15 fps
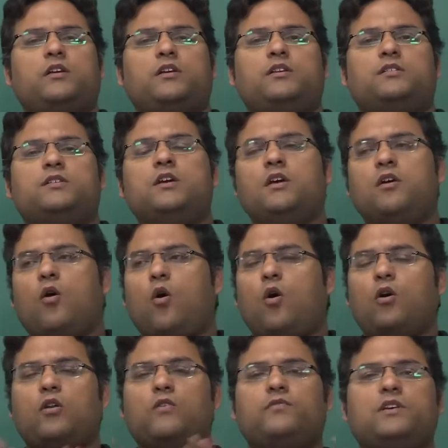theories,
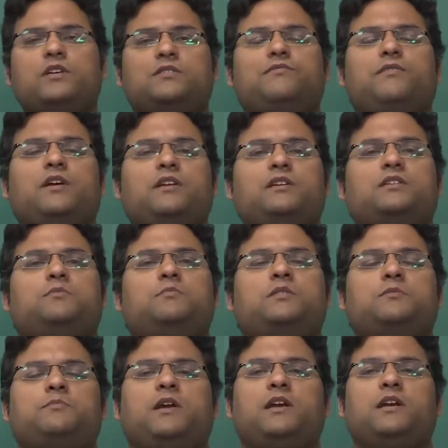all of these various
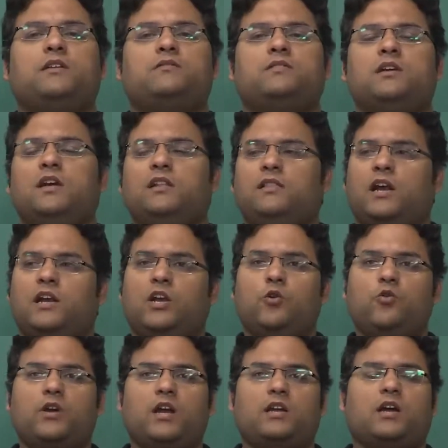perspectives that
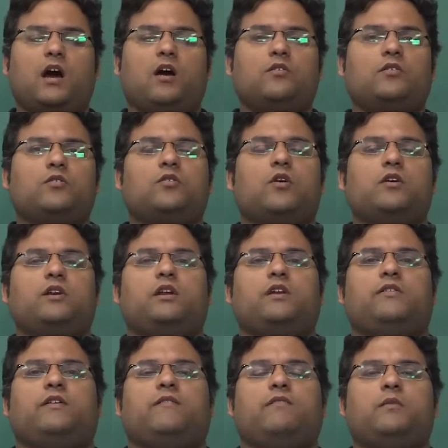look at how the
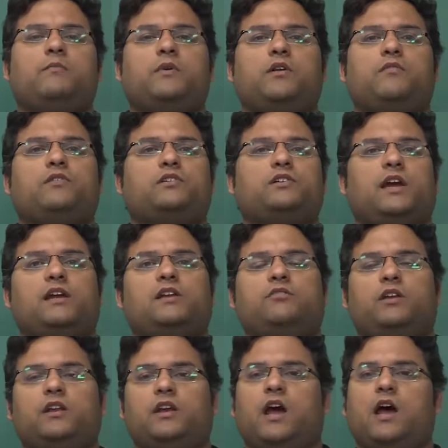cognitive development of the child
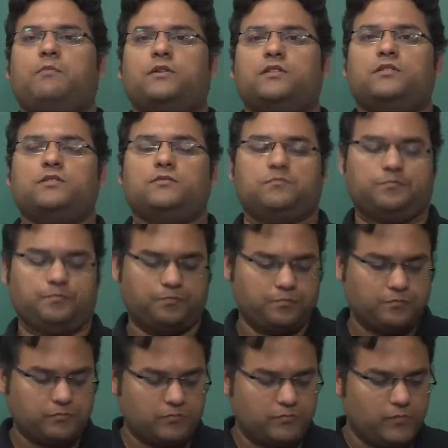really happens.
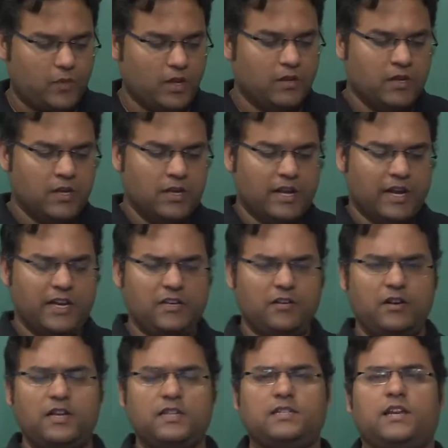In
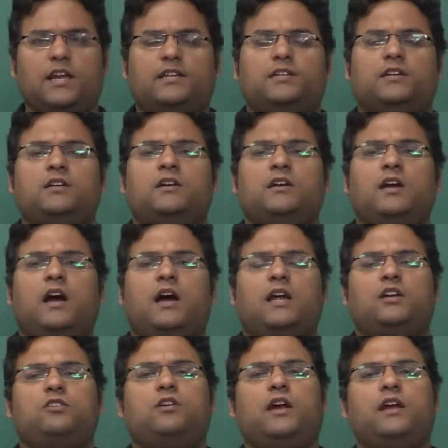today's lecture, I
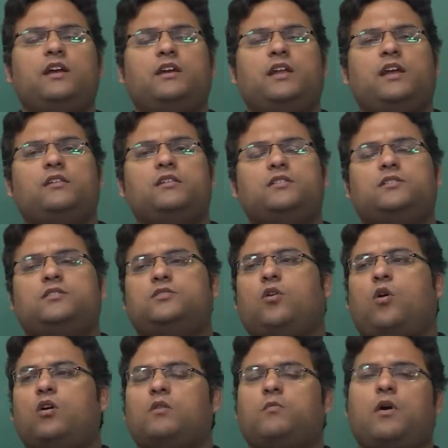will try and take this
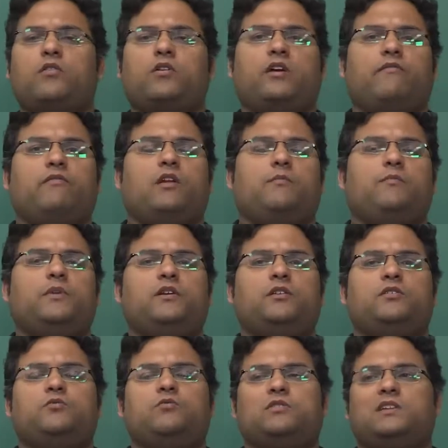talk about development
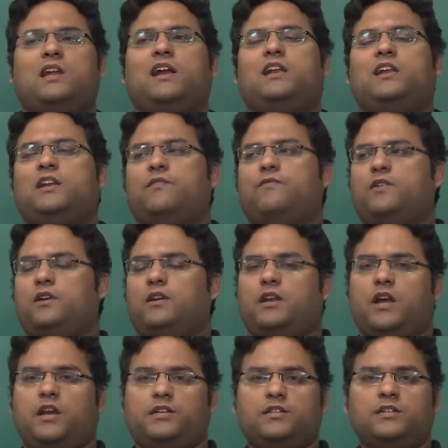to a slightly different
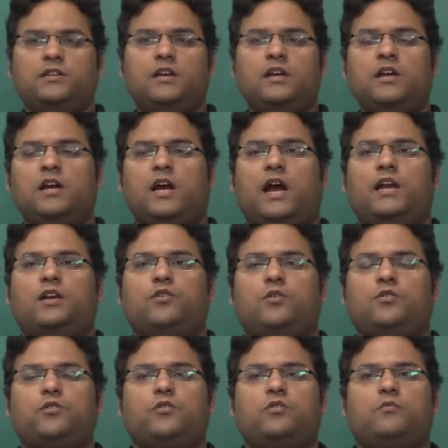direction. I will
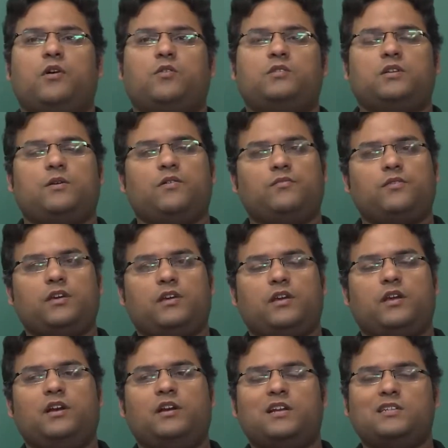talk to you about some of the
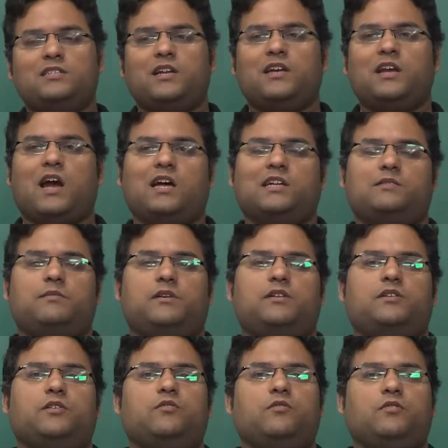interesting
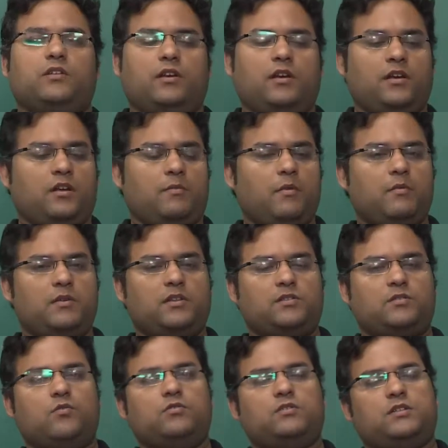aspects. Remember,
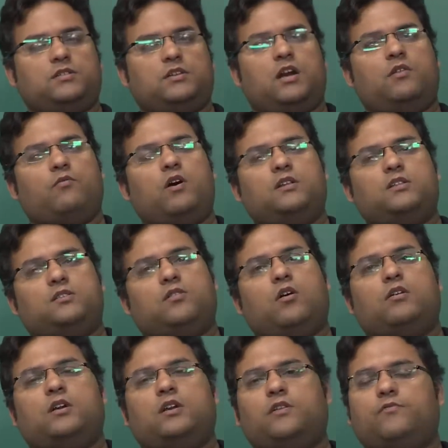this course is Advanced
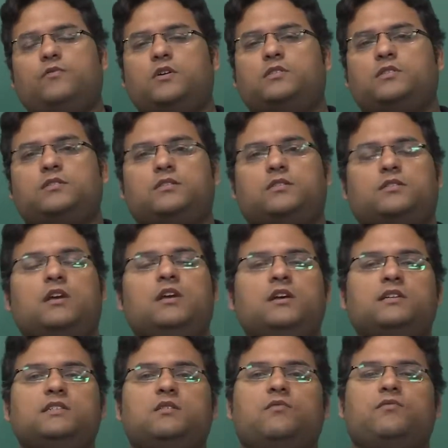Cognitive Processes.
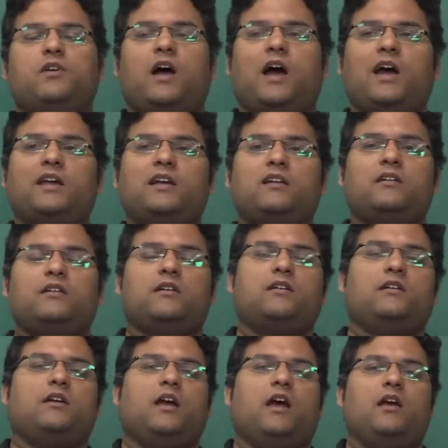Some of the
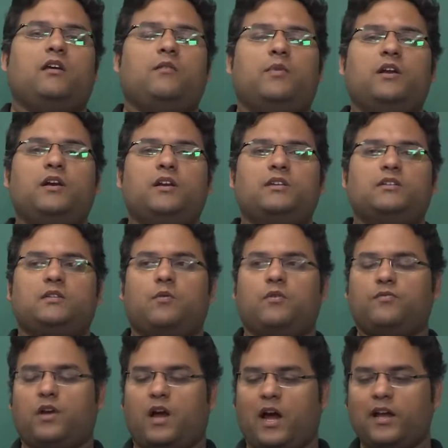higher abilities, some
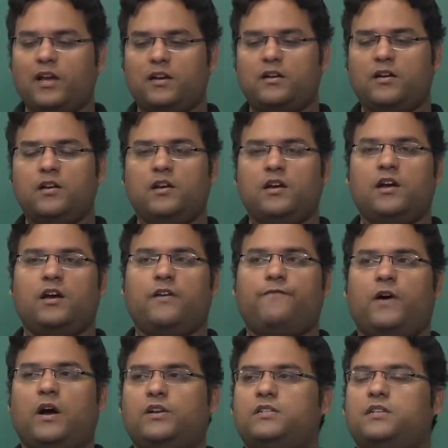of the higher
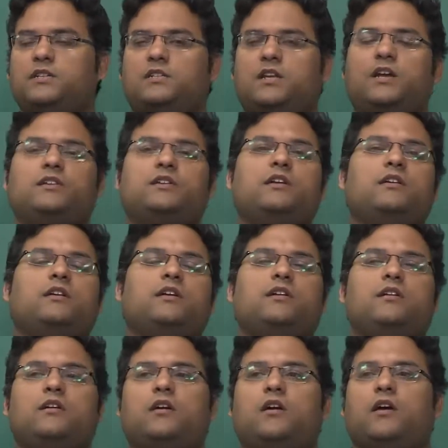functions that children
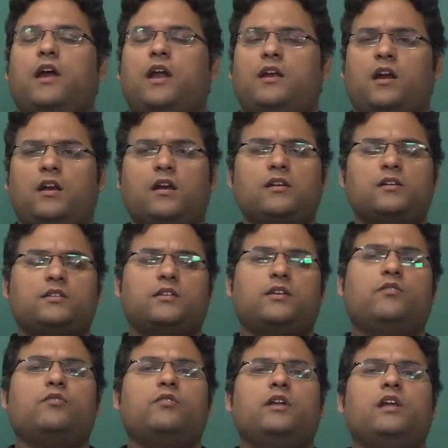and adults
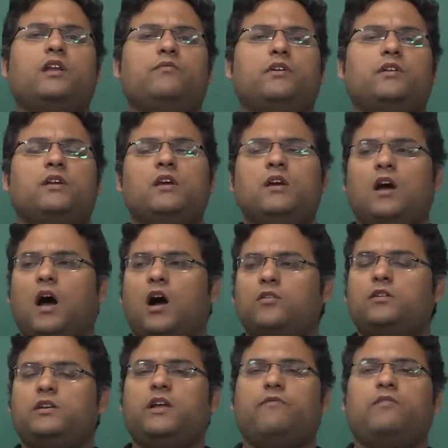deal with, how
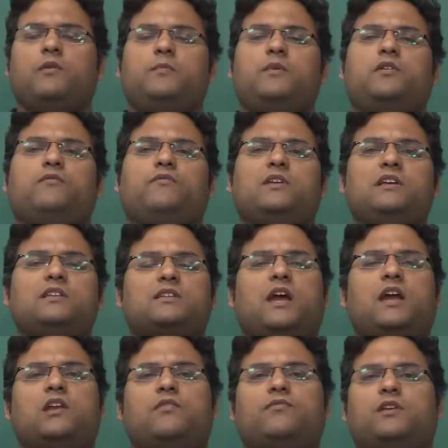the development of these
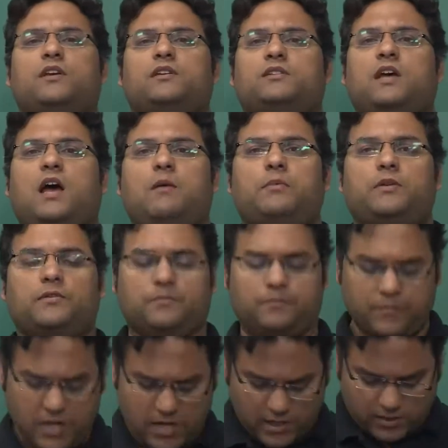kind of things happen.
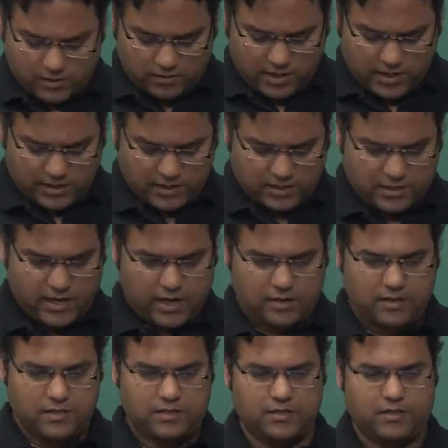So let us
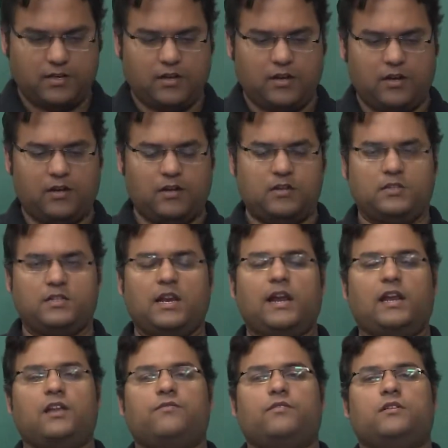take this
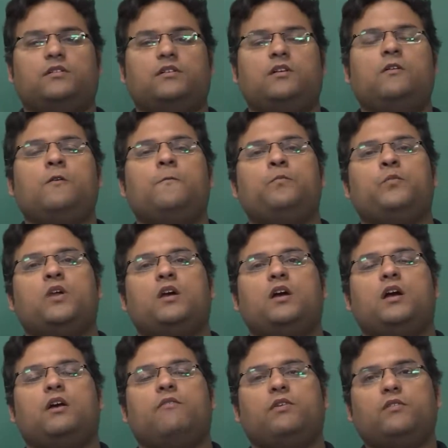slightly further.
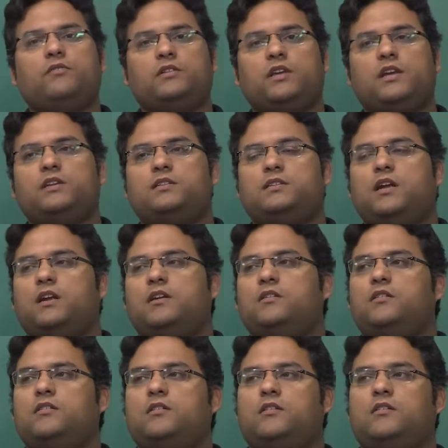One of the things that
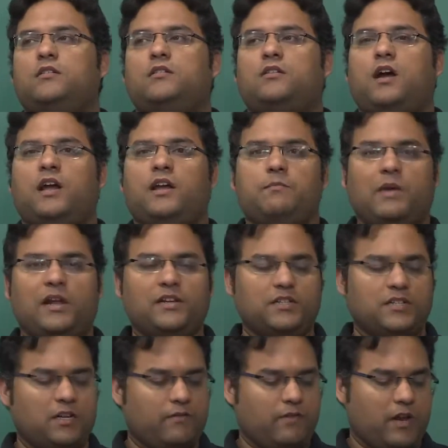I
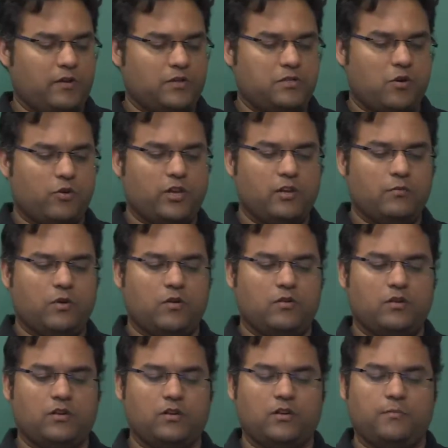mentioned when I was talking
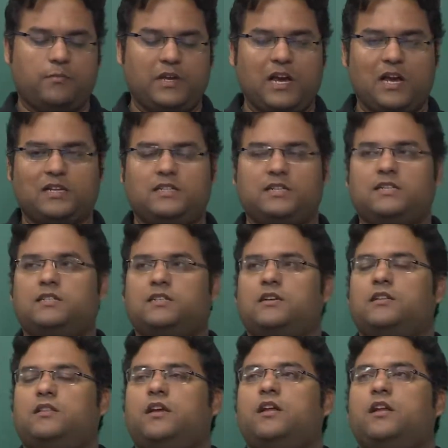about
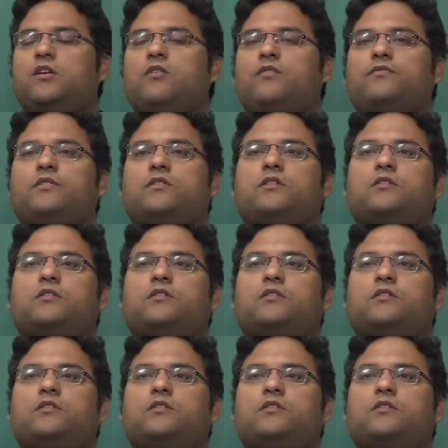Piaget's theory of